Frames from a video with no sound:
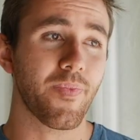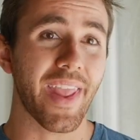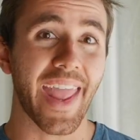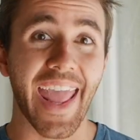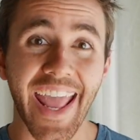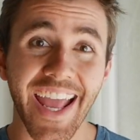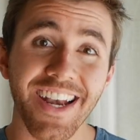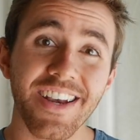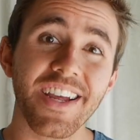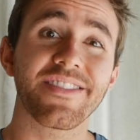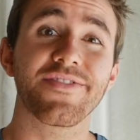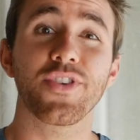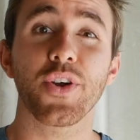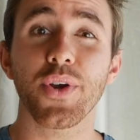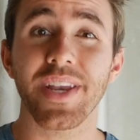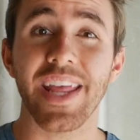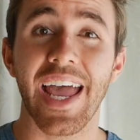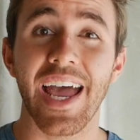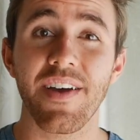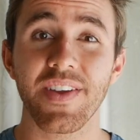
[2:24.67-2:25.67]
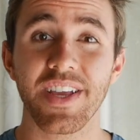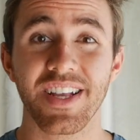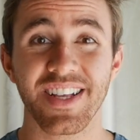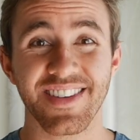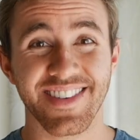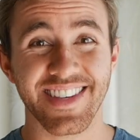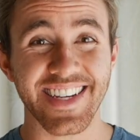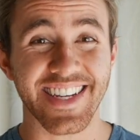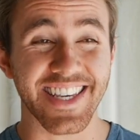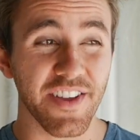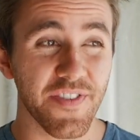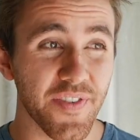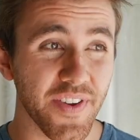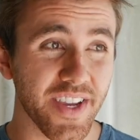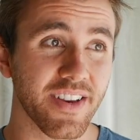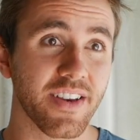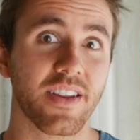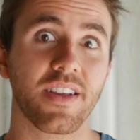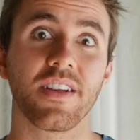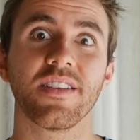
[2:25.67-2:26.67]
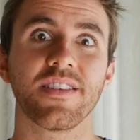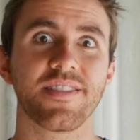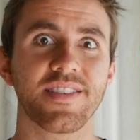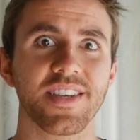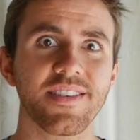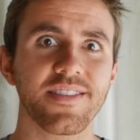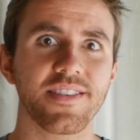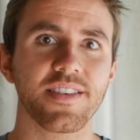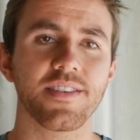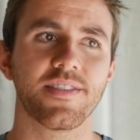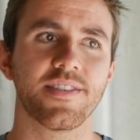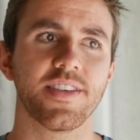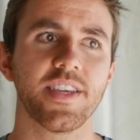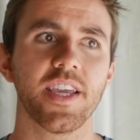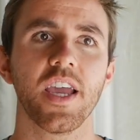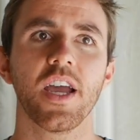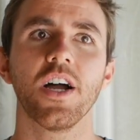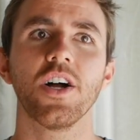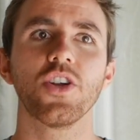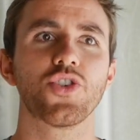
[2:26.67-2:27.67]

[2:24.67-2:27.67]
and I started having significant consistency